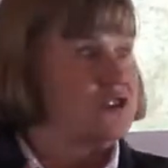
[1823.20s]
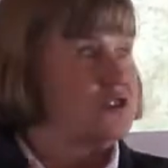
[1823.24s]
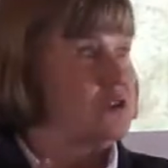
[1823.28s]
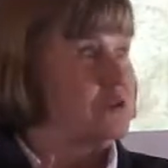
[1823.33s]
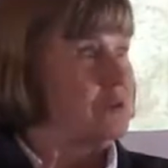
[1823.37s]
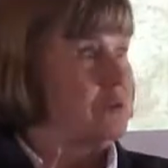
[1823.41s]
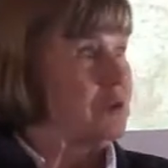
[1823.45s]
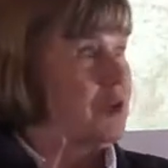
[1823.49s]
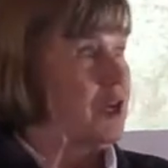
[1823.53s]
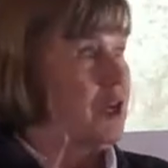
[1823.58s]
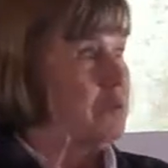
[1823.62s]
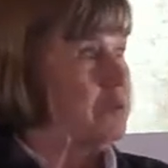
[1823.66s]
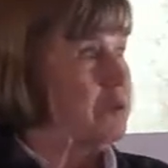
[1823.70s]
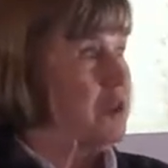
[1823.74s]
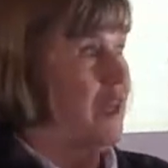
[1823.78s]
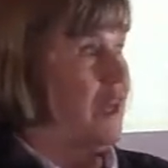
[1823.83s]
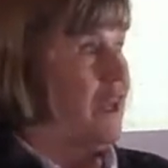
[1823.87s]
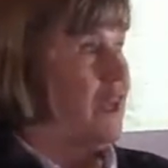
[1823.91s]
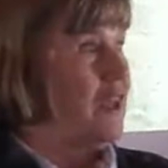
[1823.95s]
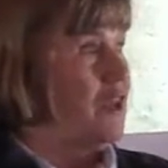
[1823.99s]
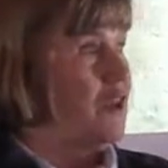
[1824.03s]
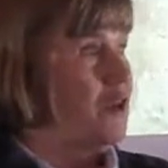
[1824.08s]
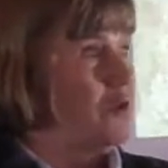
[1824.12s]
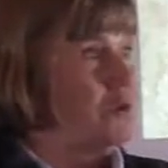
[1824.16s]
to, I'm going to
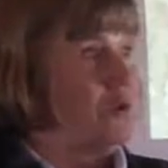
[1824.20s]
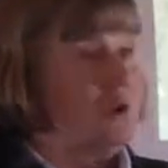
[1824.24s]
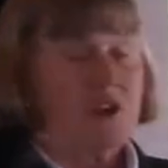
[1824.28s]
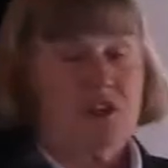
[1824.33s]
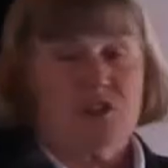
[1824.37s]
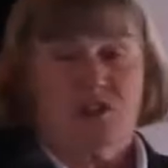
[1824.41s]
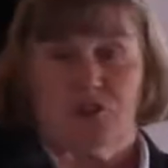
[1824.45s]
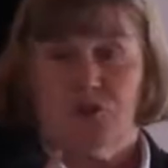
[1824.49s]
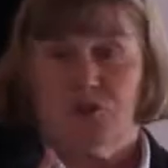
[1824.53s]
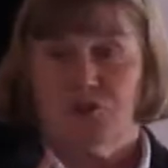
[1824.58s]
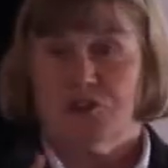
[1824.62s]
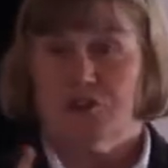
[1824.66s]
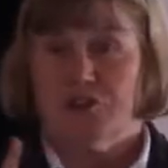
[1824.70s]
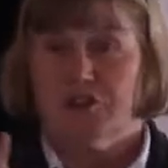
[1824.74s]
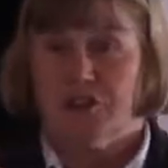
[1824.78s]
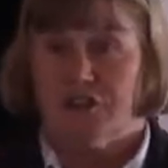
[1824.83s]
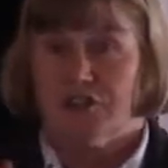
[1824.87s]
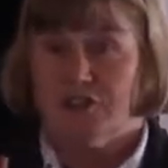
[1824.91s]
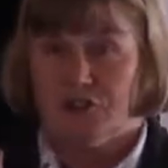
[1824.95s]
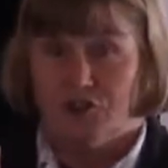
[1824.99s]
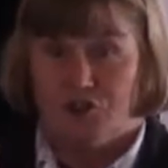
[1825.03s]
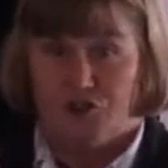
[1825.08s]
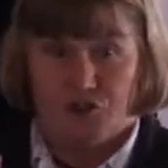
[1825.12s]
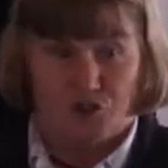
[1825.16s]
play you a social
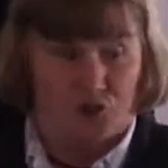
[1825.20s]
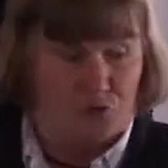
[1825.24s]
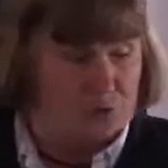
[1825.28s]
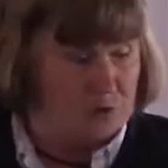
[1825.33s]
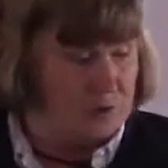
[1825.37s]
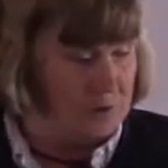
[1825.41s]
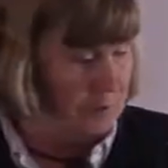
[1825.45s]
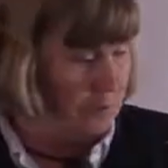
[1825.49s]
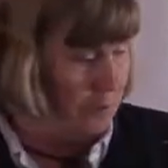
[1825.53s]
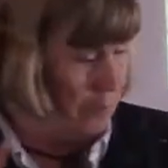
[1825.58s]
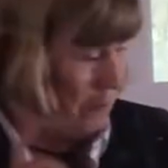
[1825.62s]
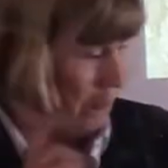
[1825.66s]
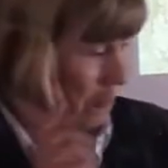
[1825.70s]
justice tune.